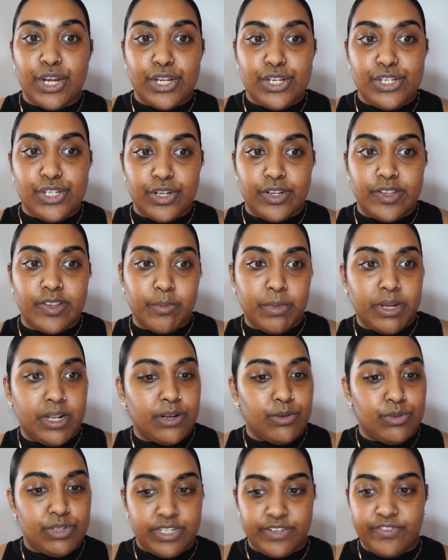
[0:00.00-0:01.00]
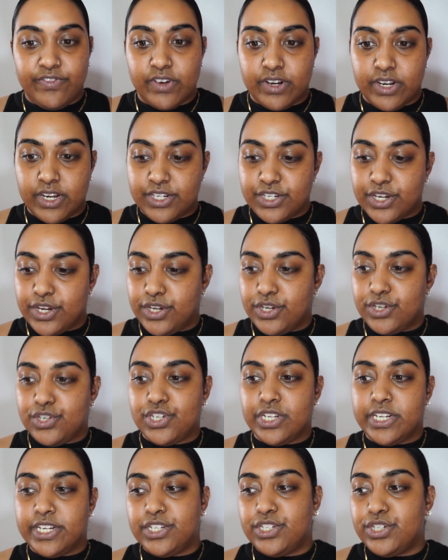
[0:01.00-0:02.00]
do something a little different. I don't
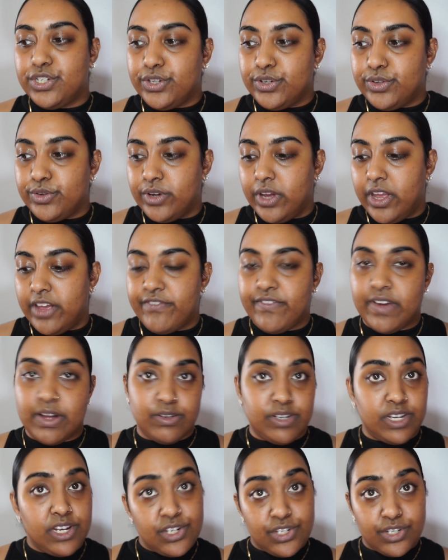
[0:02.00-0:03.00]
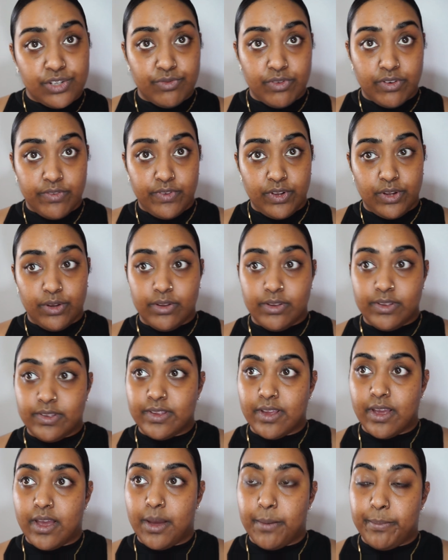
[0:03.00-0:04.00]
usually do foundation reviews
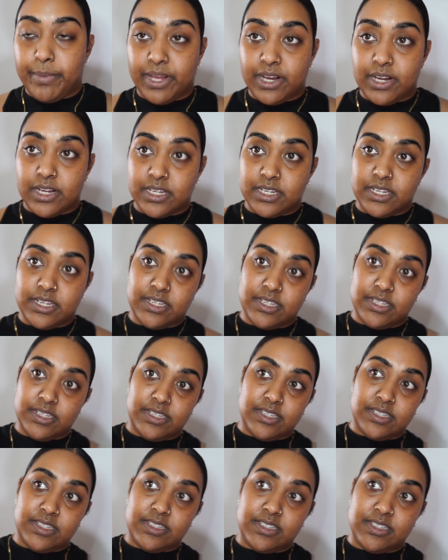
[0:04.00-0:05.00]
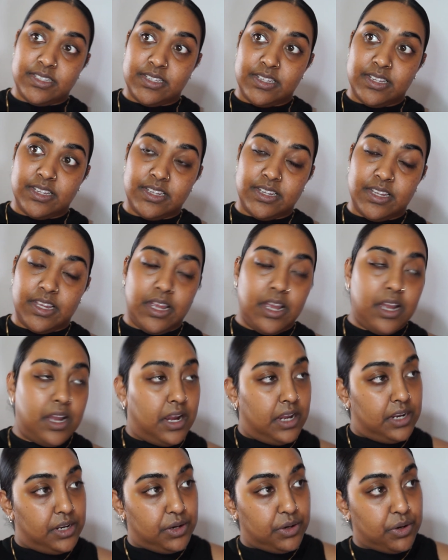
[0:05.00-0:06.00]
because
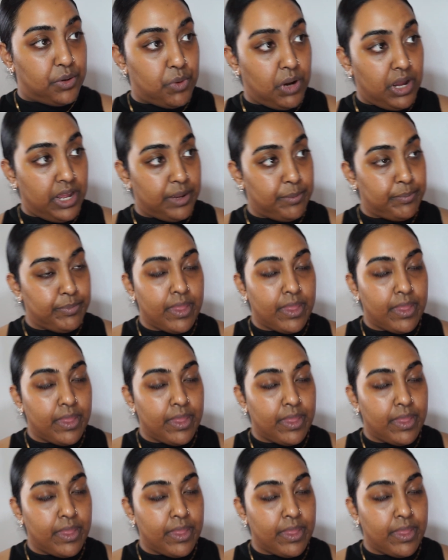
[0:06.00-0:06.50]
I don't know why.